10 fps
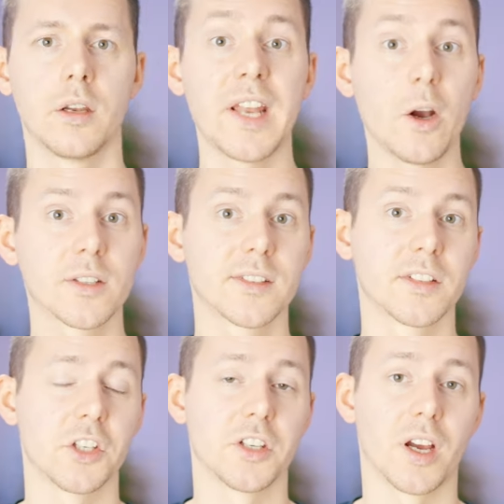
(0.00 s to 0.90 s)
Now it's
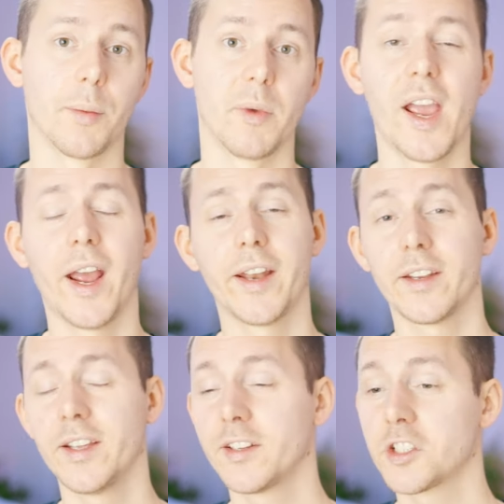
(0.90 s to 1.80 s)
decision time, and
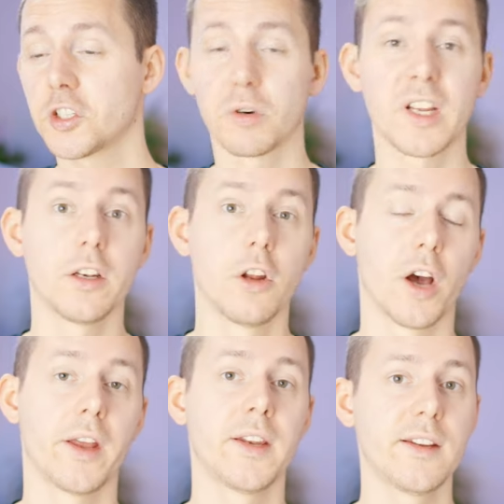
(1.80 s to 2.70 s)
it is surely
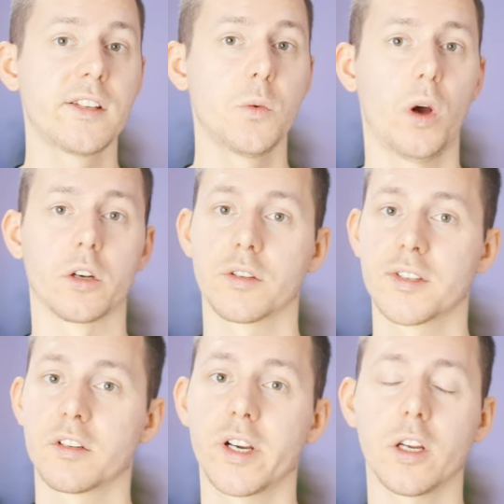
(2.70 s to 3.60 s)
not an easy one
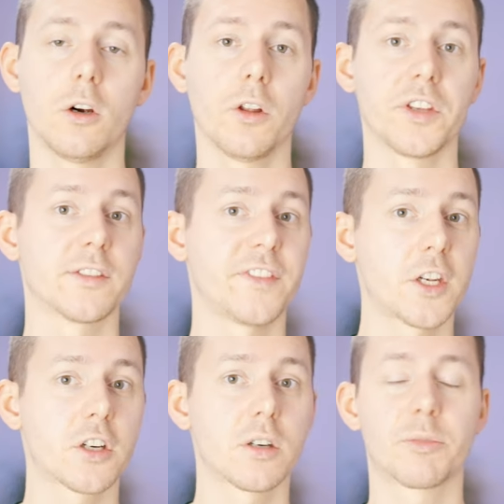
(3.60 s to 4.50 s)
considering all these
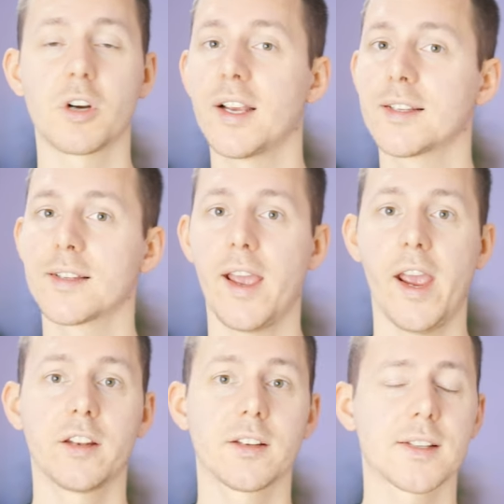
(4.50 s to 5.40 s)
feature, price,
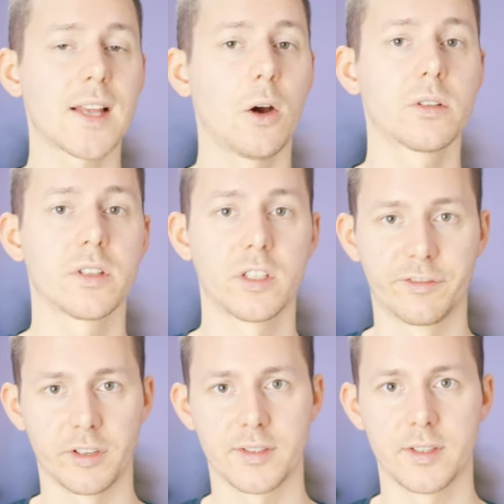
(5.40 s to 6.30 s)
and sound
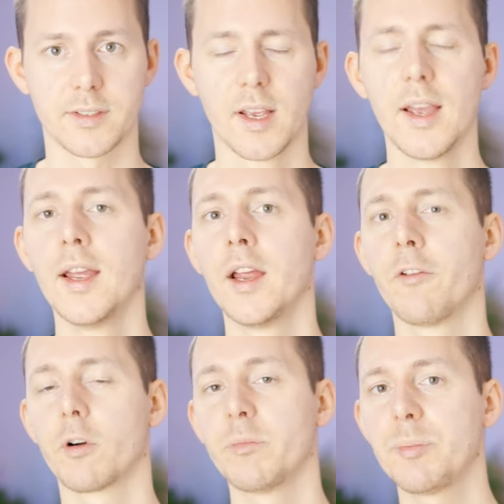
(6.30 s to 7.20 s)
differences.
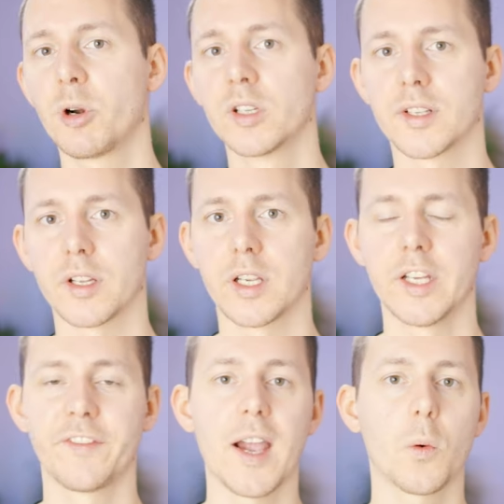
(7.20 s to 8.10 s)
For me personally,
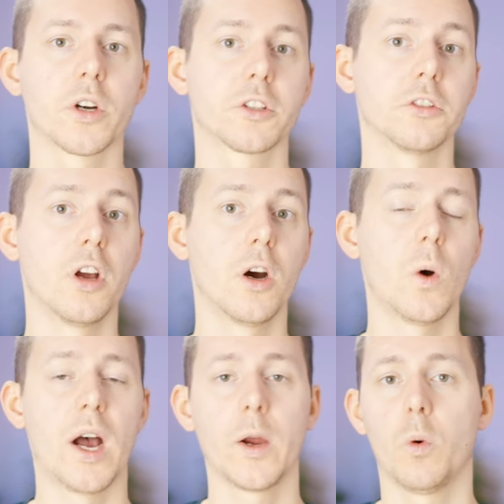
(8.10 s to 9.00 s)
if I were to
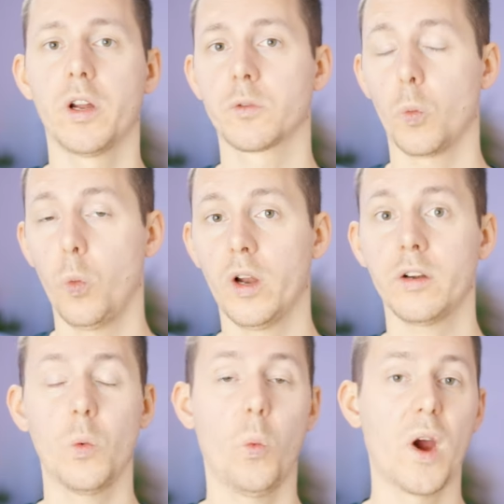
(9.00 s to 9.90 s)
know I want
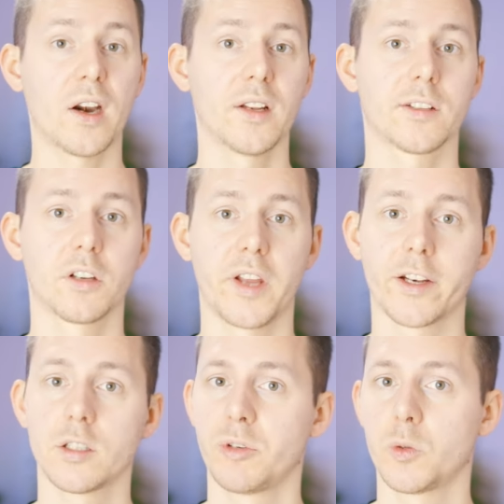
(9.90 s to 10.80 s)
one wireless
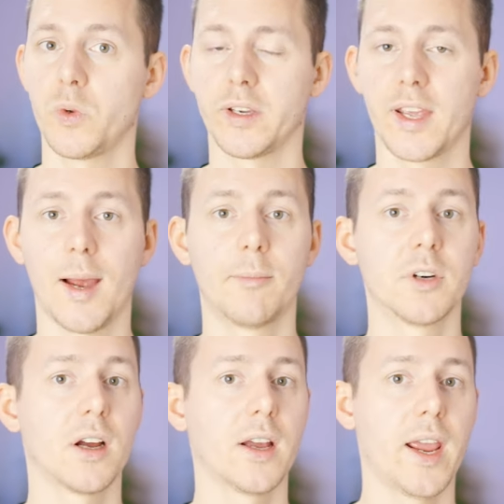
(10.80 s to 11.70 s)
connection between
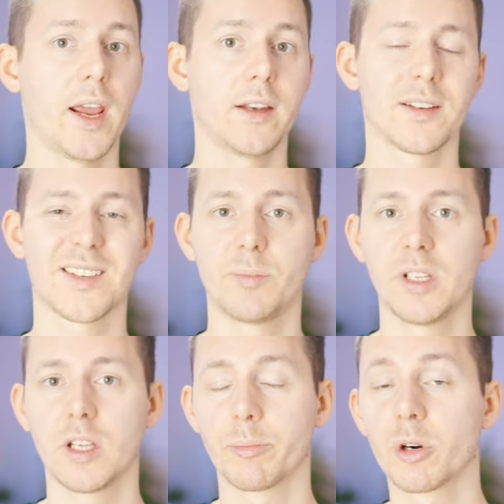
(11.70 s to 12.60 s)
camera and
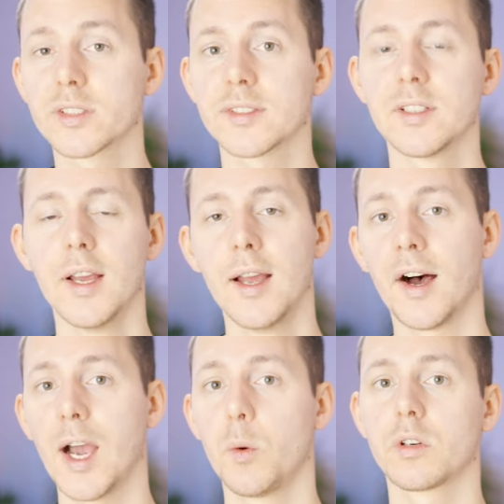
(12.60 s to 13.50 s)
speaking person,
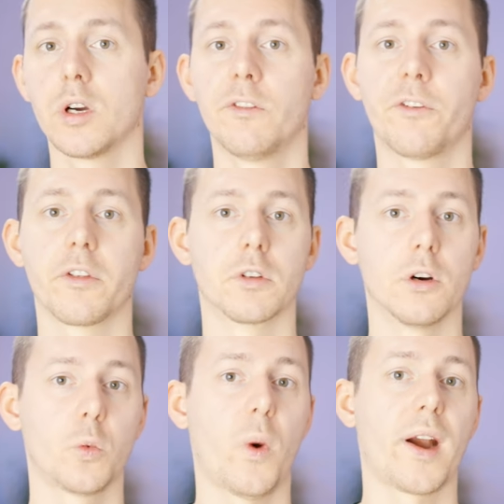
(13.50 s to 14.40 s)
I would go for the
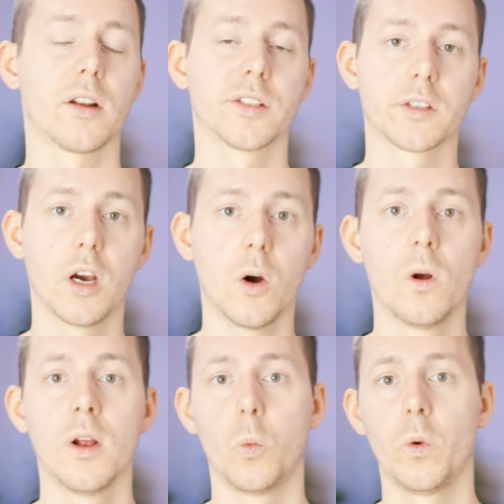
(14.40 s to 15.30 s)
Rode Wireless
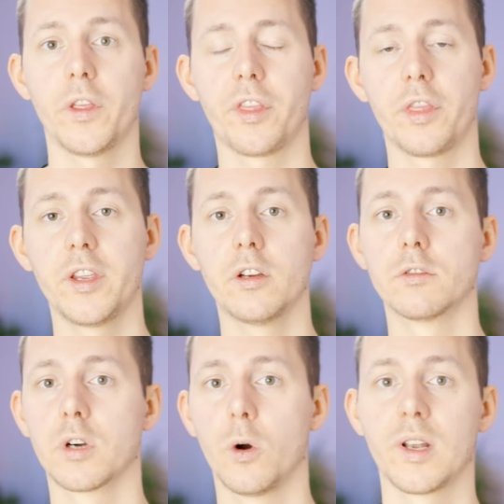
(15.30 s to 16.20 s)
Go with the
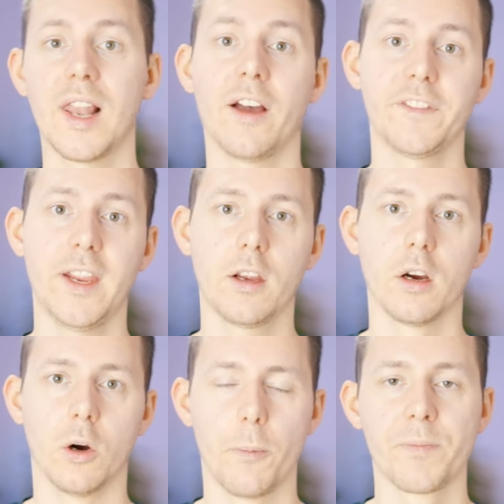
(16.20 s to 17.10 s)
Rode Lavier
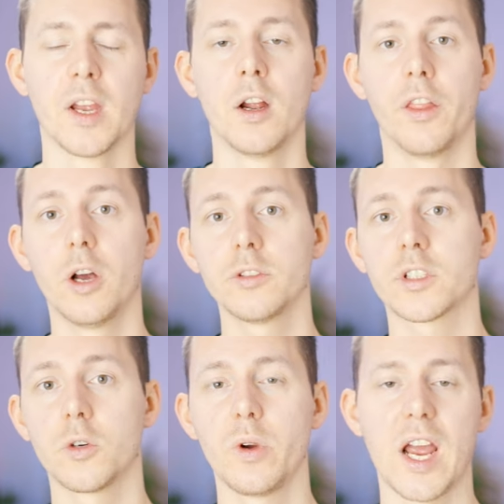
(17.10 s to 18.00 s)
Go. Those
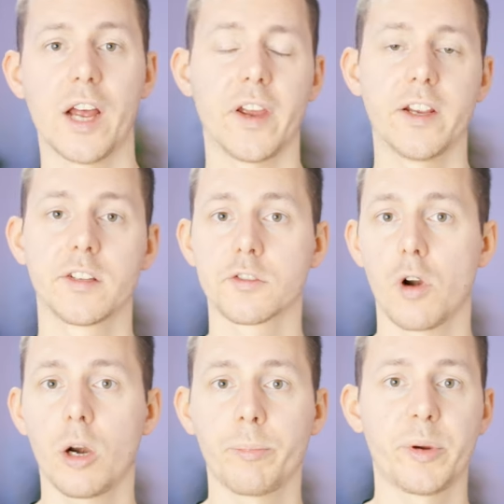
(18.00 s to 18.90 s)
two have a
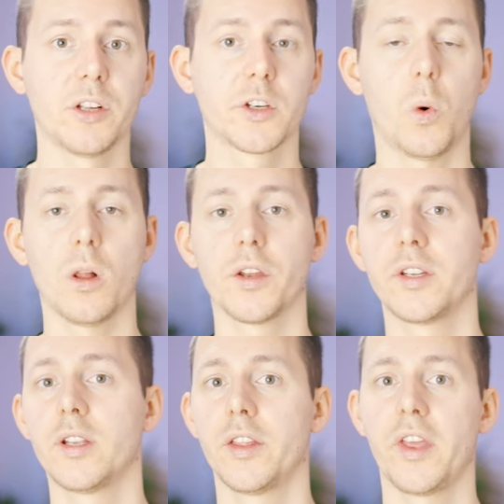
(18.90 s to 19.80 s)
strong build
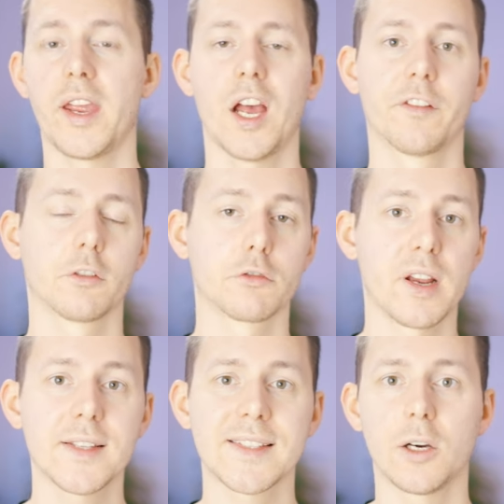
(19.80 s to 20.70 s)
quality, they have
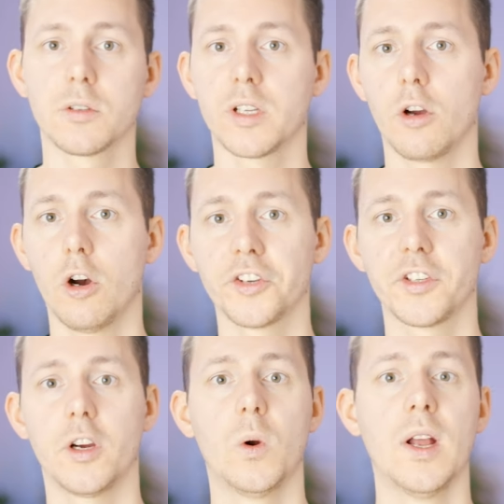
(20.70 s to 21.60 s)
great sounding
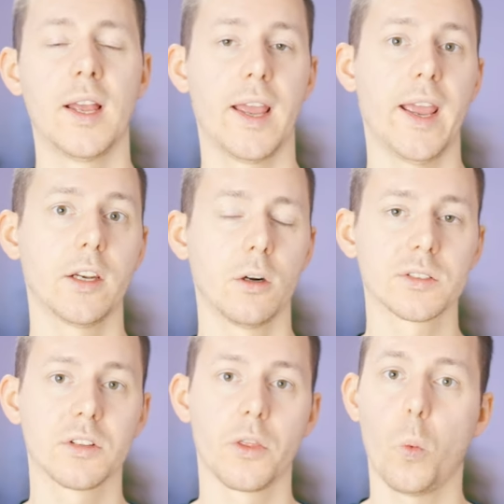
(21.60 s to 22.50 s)
audio, and
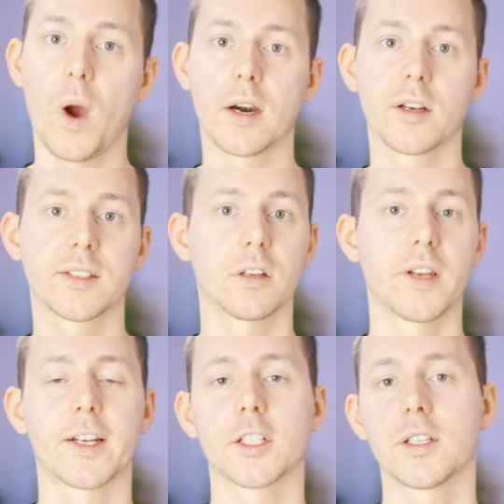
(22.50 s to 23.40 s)
also the wireless
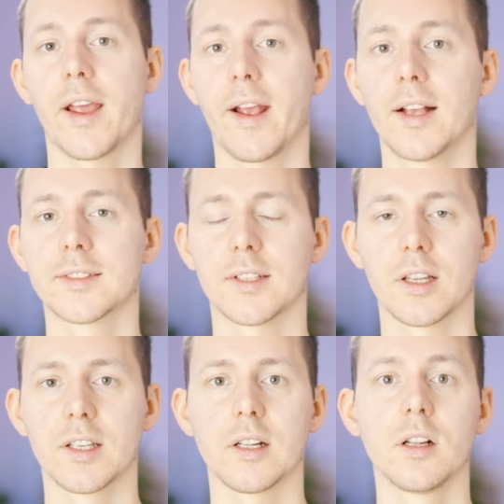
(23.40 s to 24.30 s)
connection has
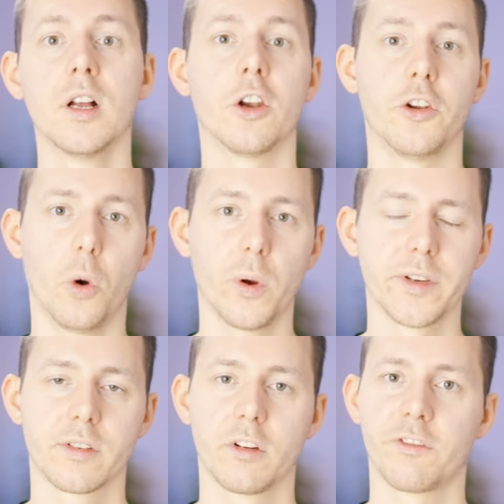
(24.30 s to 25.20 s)
little
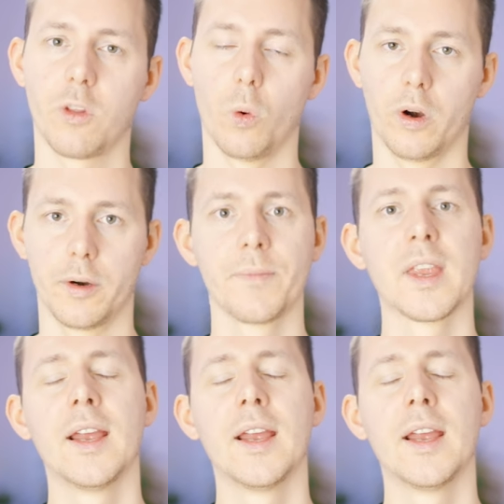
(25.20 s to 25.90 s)
noise floor.